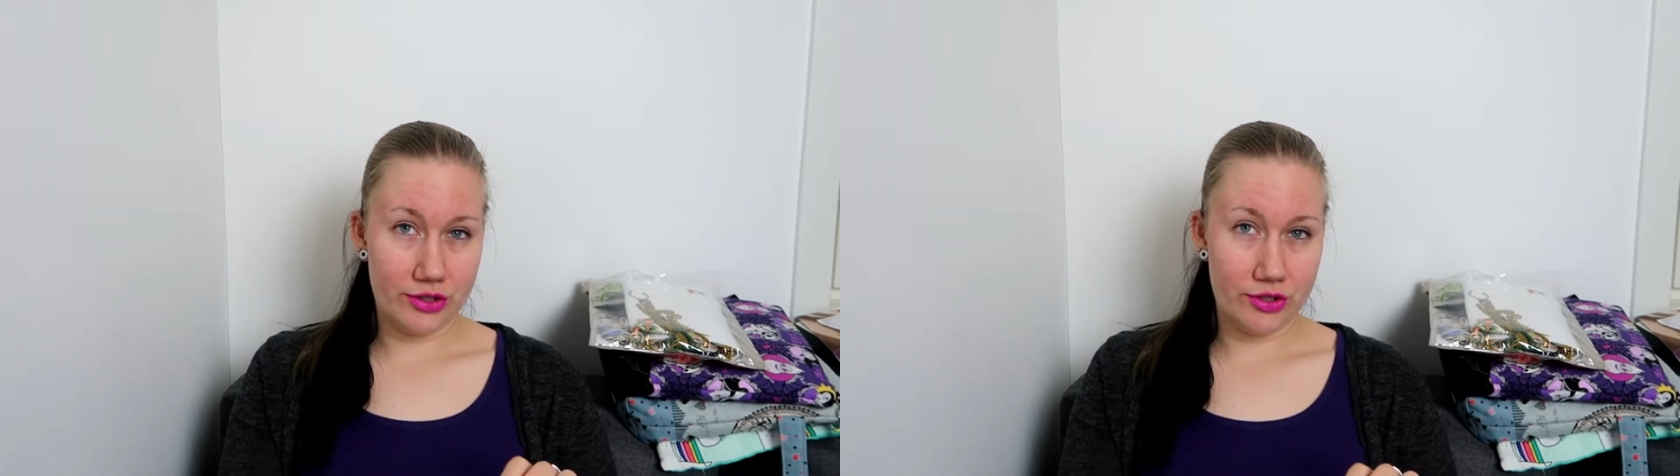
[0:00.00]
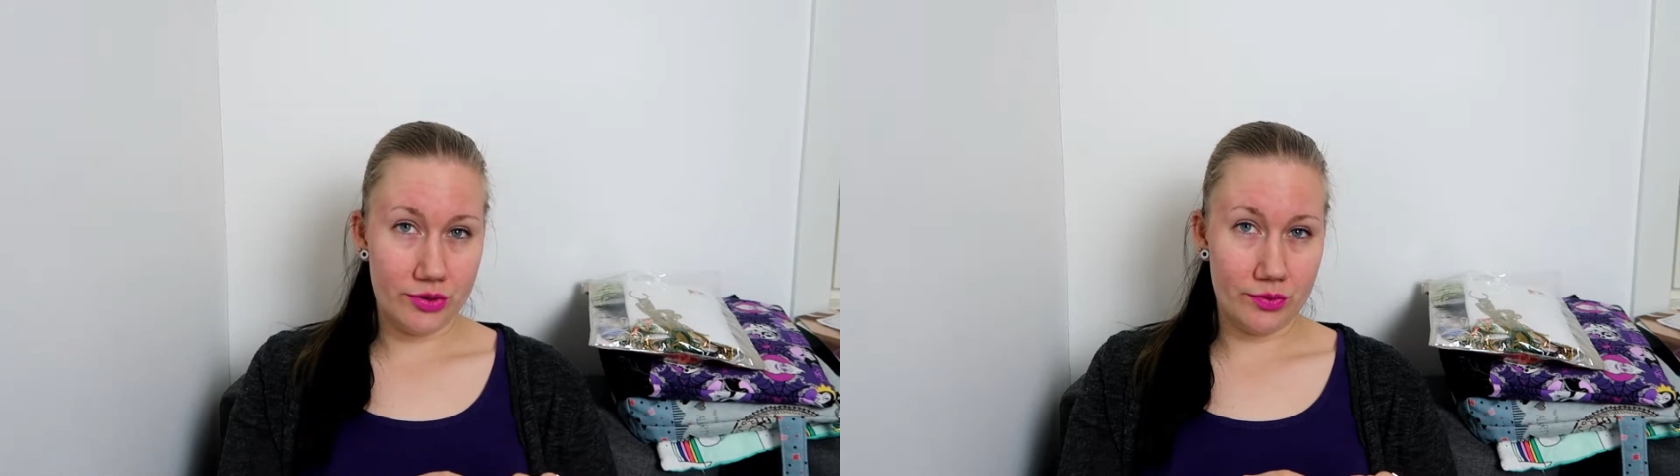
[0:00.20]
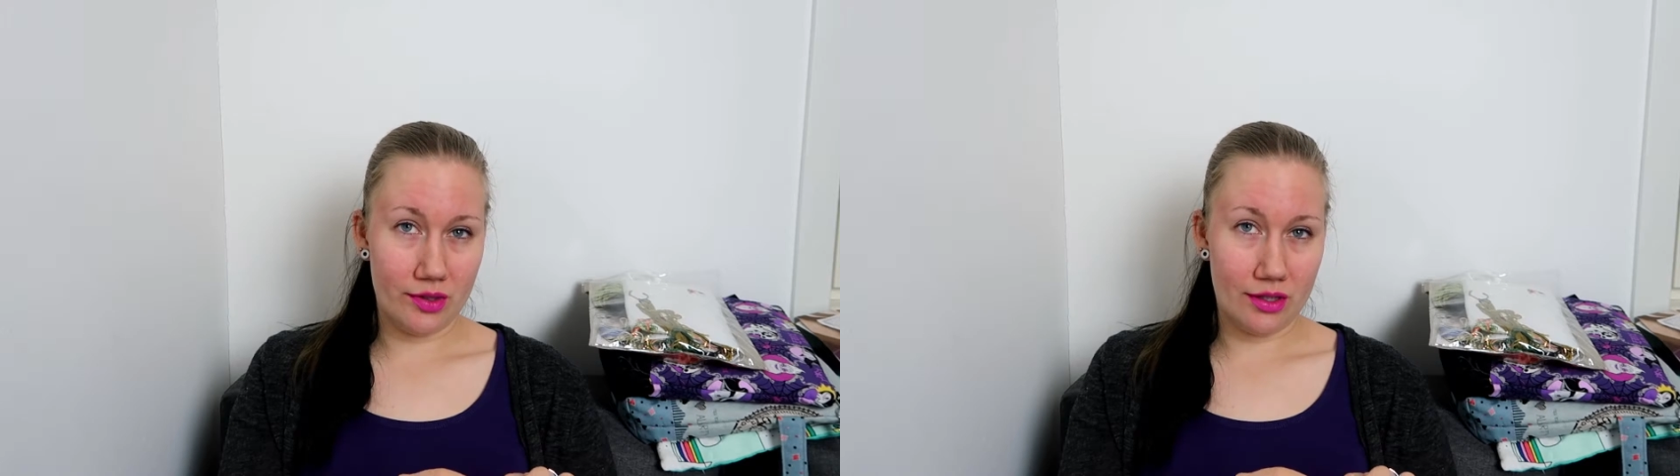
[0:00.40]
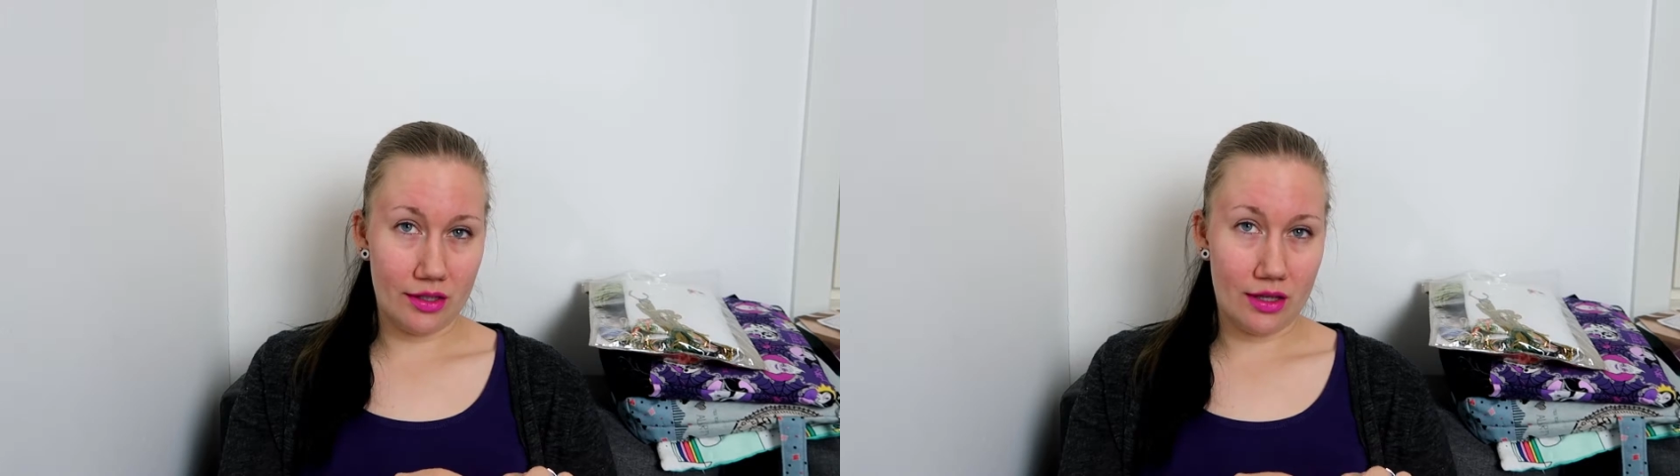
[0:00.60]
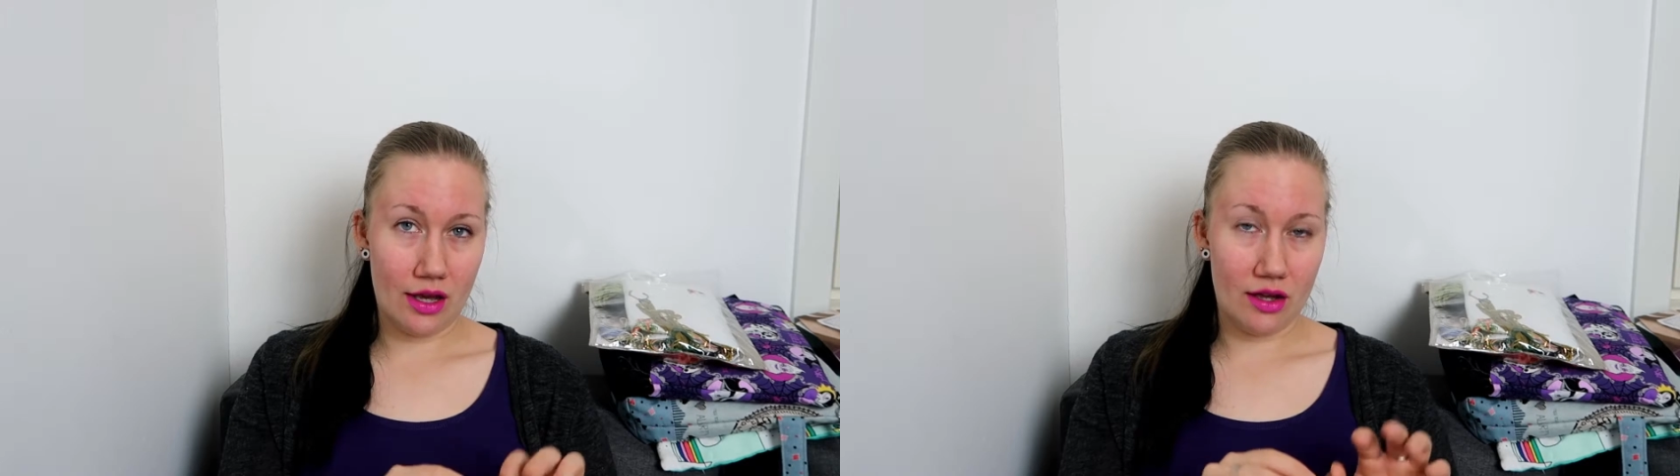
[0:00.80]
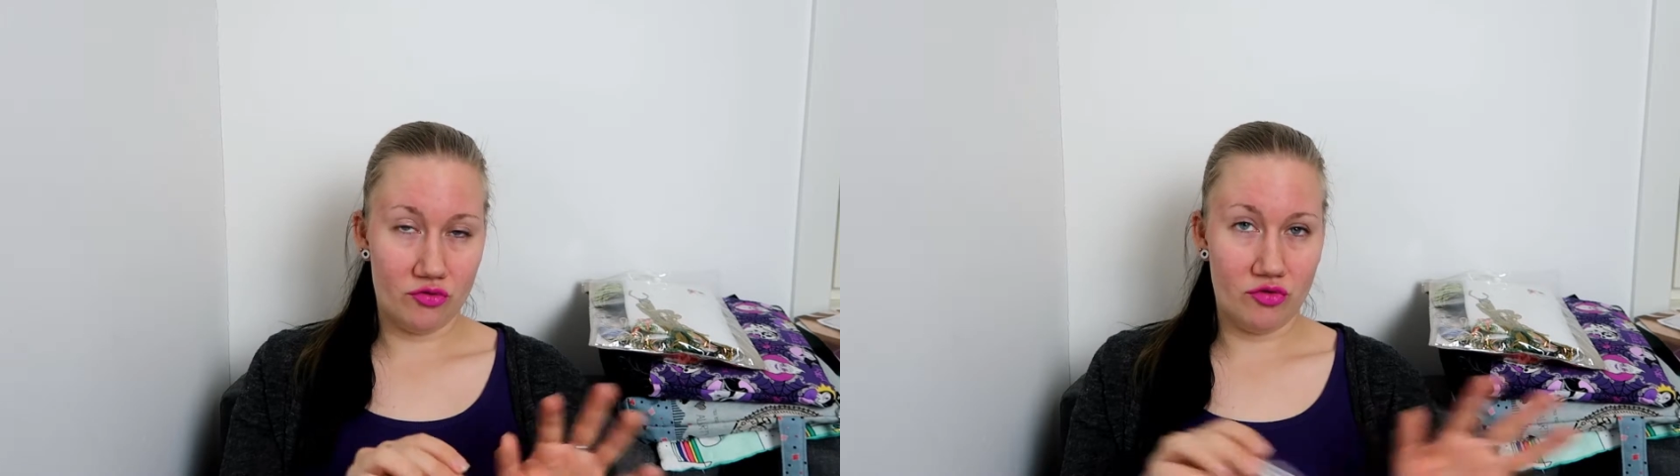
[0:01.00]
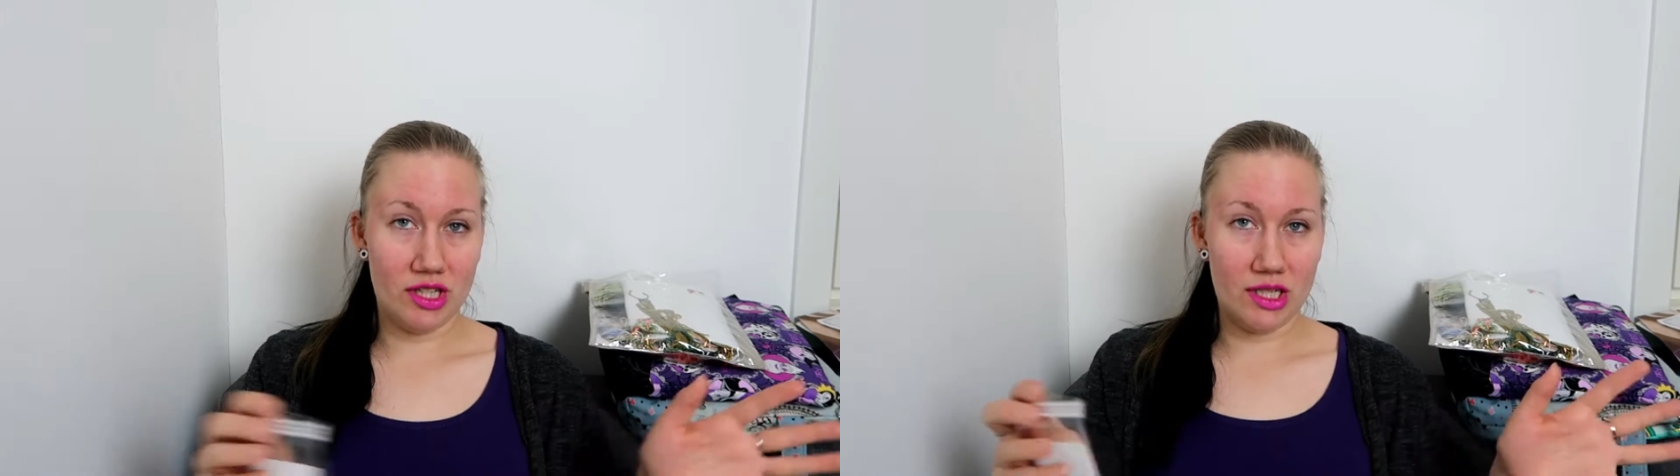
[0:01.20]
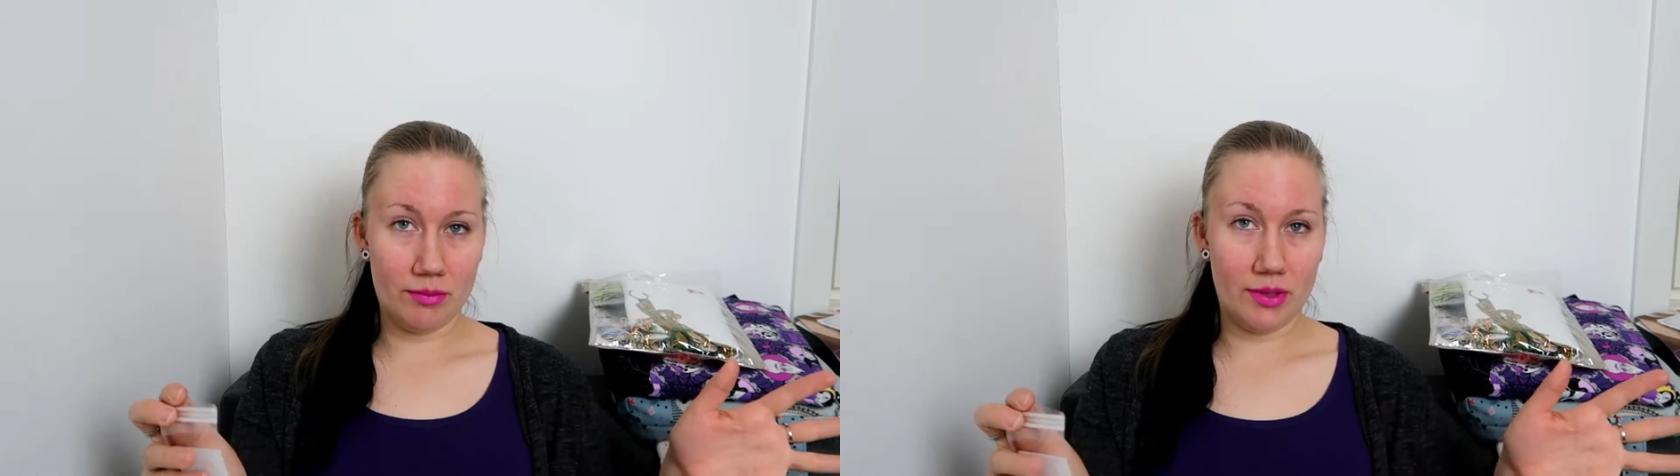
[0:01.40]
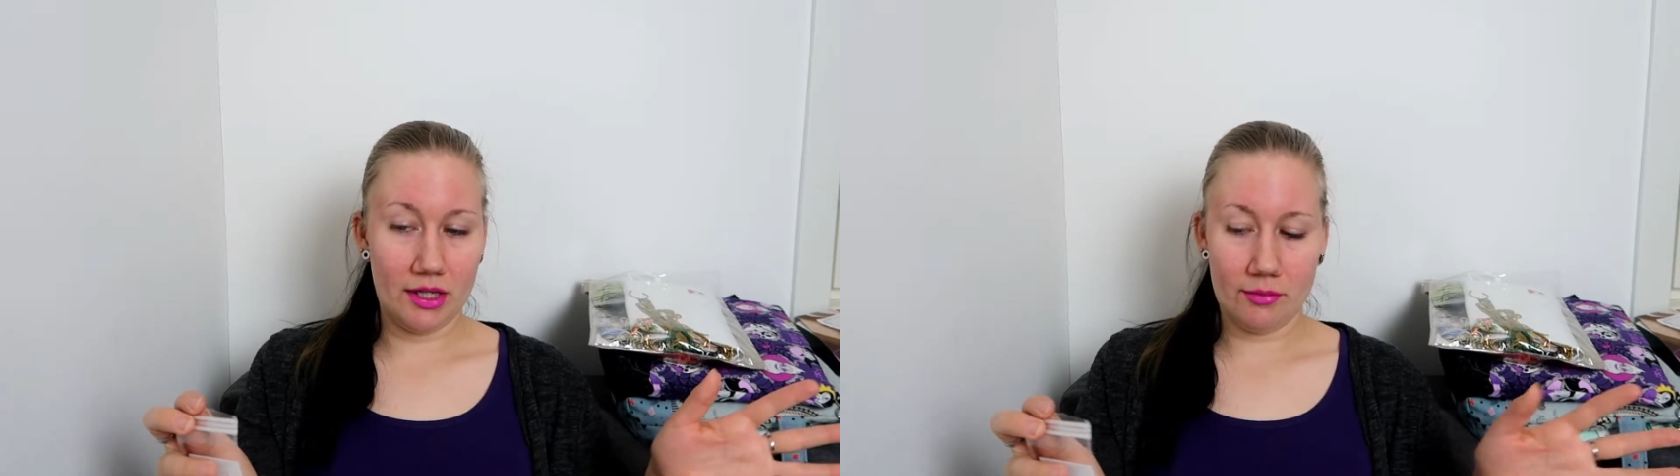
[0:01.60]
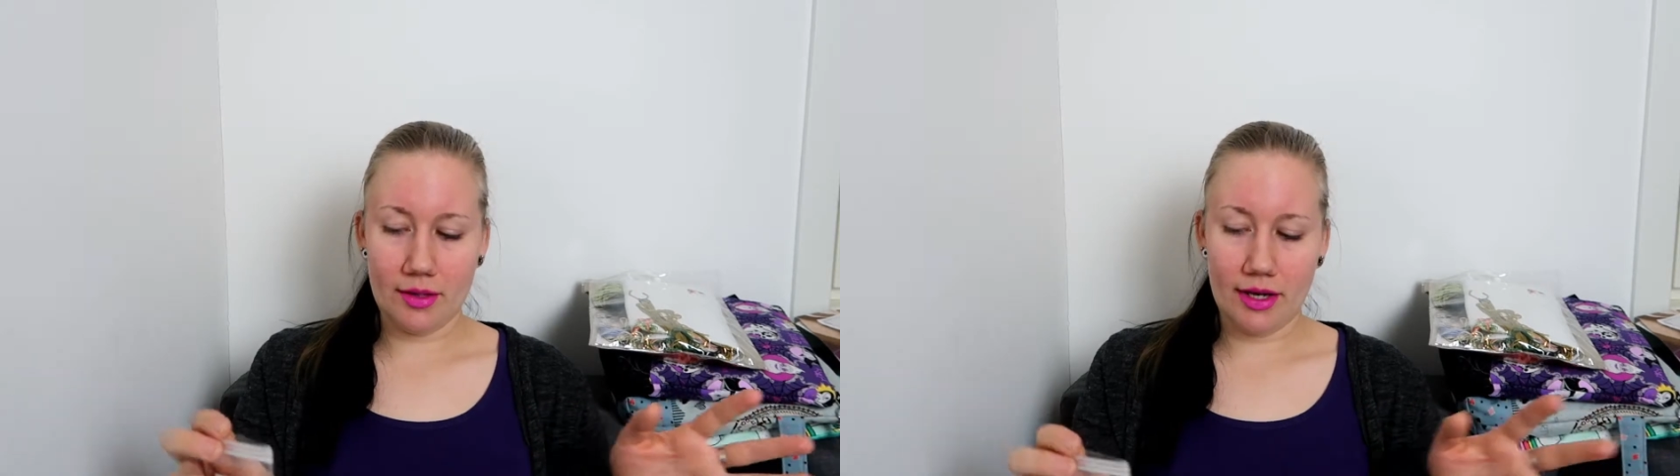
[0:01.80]
showing a really
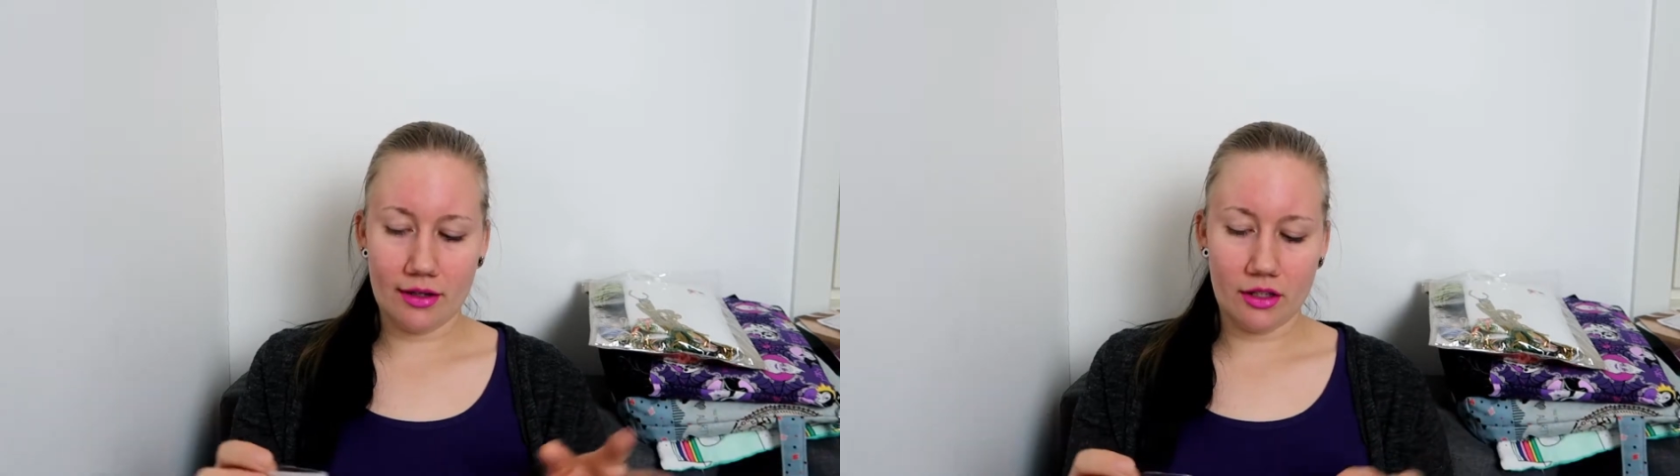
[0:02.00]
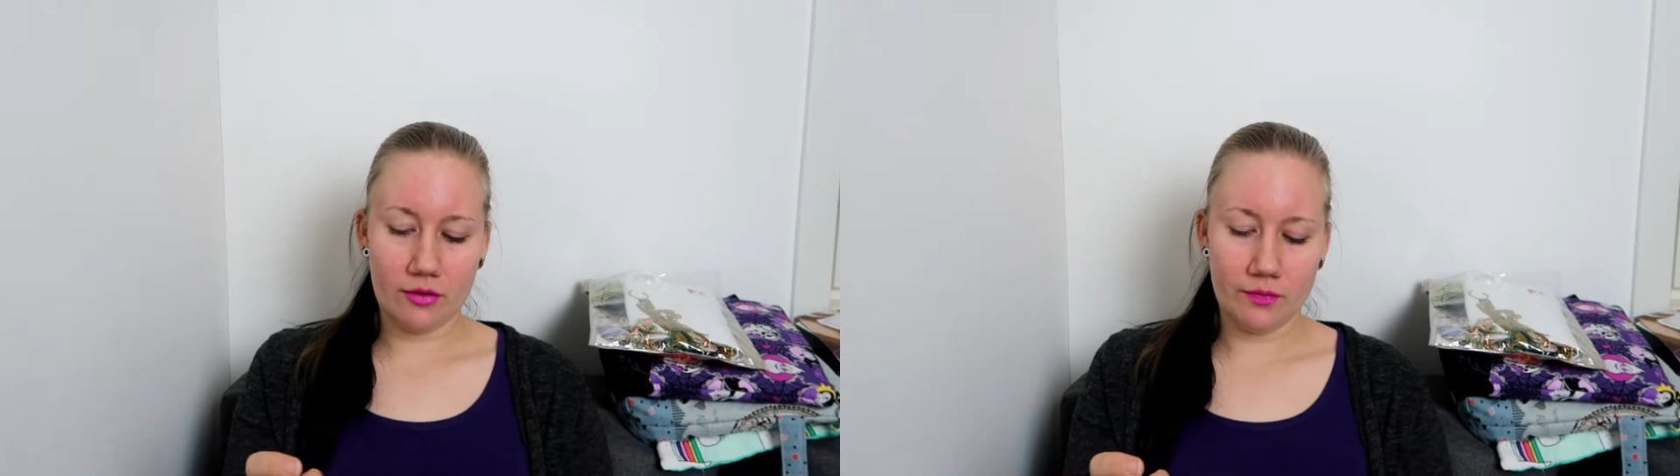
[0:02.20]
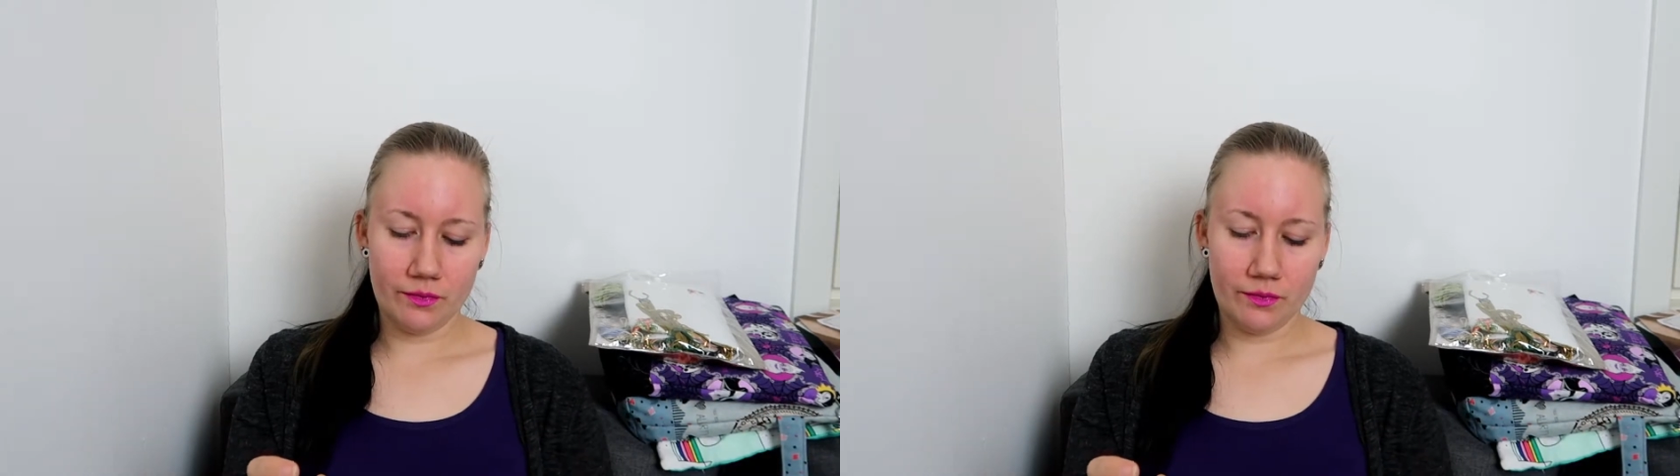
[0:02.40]
big bag